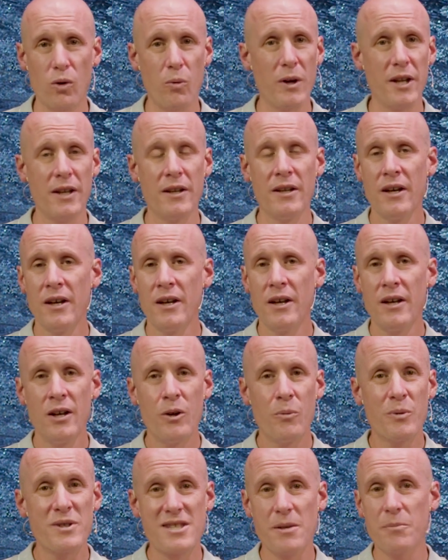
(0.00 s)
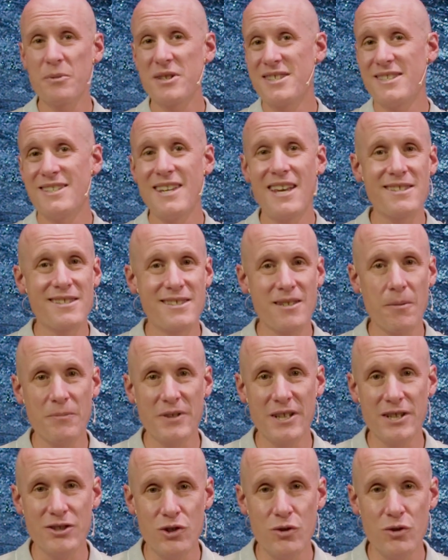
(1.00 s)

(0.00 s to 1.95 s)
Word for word: When, when someone says something